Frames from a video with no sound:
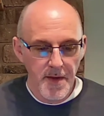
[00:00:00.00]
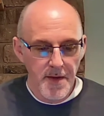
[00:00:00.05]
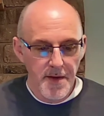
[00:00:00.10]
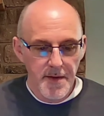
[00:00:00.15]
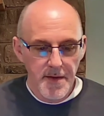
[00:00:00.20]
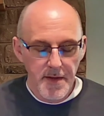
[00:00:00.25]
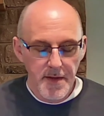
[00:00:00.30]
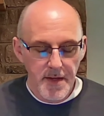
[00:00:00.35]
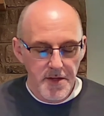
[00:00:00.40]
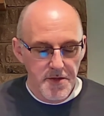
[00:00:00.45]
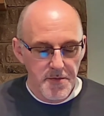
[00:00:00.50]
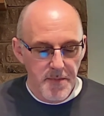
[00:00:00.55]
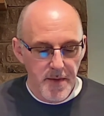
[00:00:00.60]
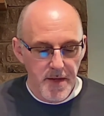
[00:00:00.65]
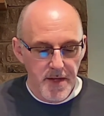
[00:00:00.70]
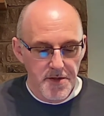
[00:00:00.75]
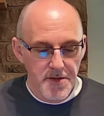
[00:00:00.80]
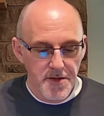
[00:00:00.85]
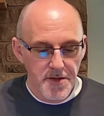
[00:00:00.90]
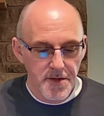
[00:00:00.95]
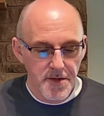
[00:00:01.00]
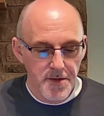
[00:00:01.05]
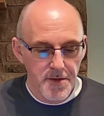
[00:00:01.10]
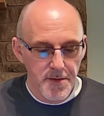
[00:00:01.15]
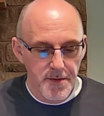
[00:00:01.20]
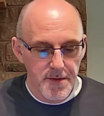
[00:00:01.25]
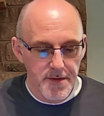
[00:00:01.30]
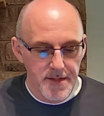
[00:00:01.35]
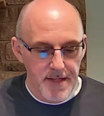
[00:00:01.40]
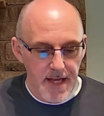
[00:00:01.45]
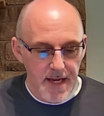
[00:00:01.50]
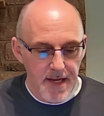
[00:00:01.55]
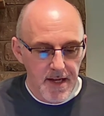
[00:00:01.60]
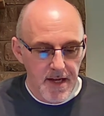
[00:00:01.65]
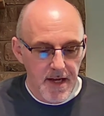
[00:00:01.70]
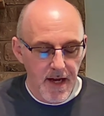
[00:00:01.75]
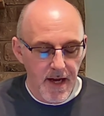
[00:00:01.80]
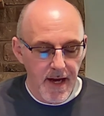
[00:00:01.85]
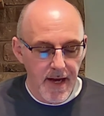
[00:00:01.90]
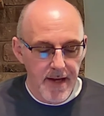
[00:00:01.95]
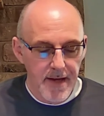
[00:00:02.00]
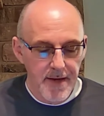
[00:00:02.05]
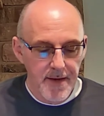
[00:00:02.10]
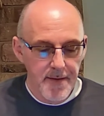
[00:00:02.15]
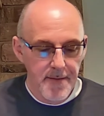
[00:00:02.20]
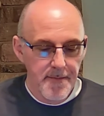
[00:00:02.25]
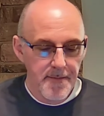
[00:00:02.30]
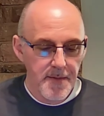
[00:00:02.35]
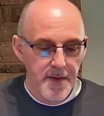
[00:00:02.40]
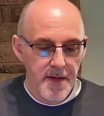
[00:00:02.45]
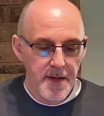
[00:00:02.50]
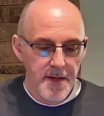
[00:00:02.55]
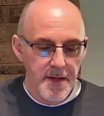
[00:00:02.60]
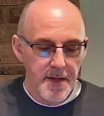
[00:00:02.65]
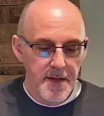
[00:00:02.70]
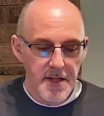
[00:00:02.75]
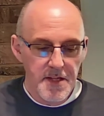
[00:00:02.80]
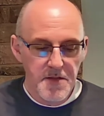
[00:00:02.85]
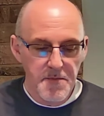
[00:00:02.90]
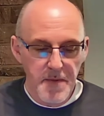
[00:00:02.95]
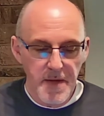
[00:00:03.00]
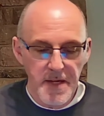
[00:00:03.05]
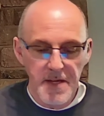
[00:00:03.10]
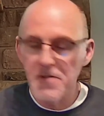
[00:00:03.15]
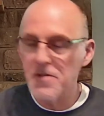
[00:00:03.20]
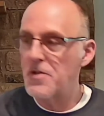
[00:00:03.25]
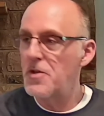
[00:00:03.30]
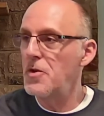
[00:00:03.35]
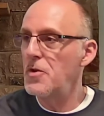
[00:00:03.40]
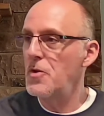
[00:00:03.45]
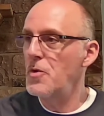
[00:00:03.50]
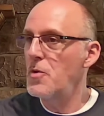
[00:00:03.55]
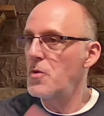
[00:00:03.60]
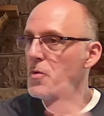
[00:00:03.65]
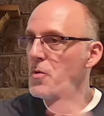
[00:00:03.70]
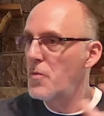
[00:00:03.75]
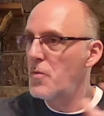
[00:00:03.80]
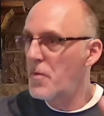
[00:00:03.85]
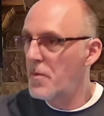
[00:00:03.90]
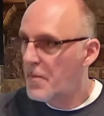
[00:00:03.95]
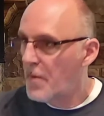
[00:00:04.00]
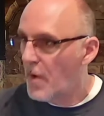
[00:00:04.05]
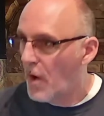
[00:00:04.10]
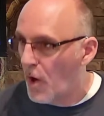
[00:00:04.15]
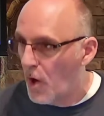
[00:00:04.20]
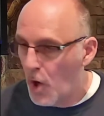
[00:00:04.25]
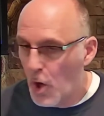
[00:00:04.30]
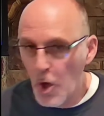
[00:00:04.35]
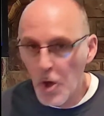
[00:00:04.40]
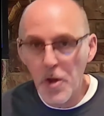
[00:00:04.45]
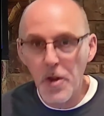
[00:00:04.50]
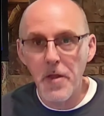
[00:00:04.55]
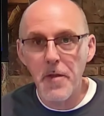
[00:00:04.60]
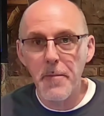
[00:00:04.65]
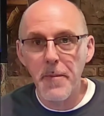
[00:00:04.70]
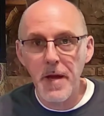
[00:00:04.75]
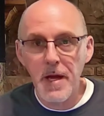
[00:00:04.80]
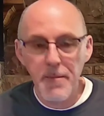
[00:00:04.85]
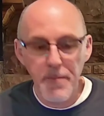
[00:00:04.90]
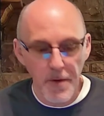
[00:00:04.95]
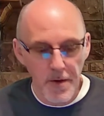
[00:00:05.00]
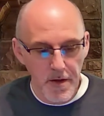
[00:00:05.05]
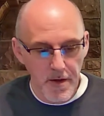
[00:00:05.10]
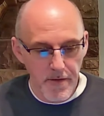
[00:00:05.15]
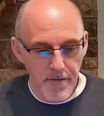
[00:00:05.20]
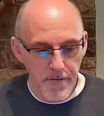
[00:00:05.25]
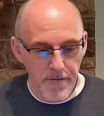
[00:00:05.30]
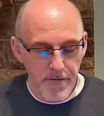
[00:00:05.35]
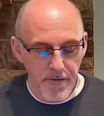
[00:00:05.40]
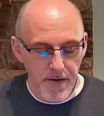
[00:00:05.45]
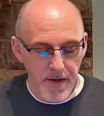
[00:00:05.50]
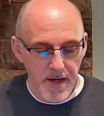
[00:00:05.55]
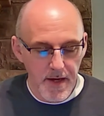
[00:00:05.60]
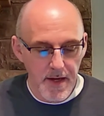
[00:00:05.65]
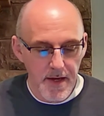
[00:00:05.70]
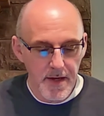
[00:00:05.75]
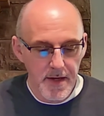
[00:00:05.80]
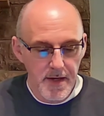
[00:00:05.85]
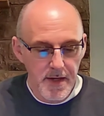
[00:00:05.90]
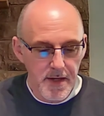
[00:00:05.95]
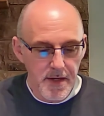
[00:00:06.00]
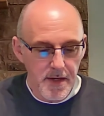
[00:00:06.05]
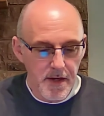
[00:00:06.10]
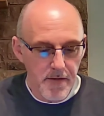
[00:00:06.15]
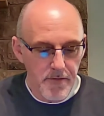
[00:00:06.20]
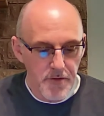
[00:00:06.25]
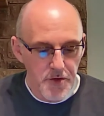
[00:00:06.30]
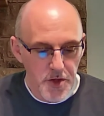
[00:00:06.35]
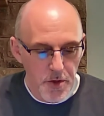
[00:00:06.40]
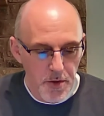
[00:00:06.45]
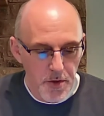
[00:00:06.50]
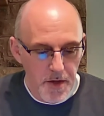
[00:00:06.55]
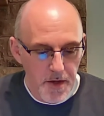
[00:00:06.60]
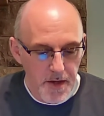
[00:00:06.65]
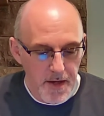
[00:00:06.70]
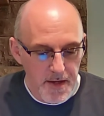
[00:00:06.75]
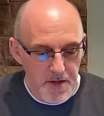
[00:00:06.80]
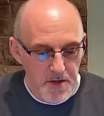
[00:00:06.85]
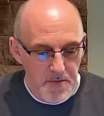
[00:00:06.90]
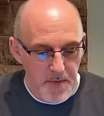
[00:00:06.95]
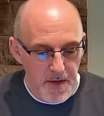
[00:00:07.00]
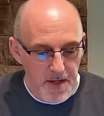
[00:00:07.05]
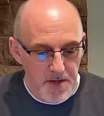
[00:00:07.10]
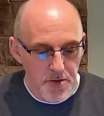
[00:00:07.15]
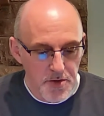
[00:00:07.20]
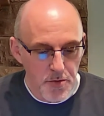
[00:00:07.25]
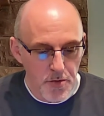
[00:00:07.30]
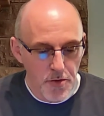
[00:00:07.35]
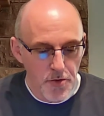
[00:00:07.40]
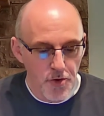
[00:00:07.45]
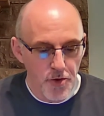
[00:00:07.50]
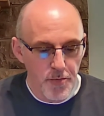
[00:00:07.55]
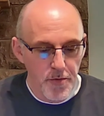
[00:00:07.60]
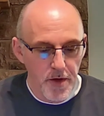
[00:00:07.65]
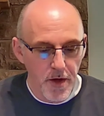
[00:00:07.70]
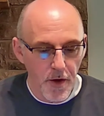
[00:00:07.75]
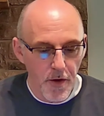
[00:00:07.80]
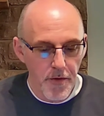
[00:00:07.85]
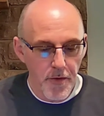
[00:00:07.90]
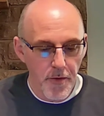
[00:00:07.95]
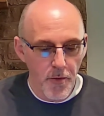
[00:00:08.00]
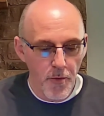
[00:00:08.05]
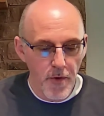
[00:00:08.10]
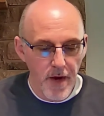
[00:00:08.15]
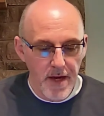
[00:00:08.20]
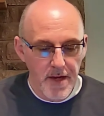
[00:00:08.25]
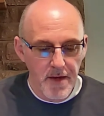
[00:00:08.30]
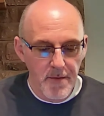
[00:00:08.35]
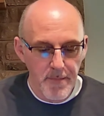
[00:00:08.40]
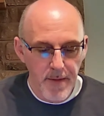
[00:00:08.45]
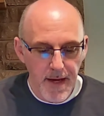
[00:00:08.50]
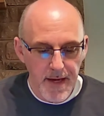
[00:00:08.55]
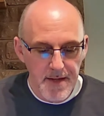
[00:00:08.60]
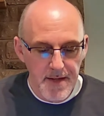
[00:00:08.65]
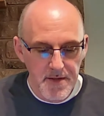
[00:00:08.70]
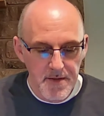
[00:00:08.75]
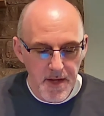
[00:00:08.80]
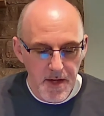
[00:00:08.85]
He speaks to Zedekiah. He speaks to all of the people of Judah. He speaks to a group called the Rechabites. They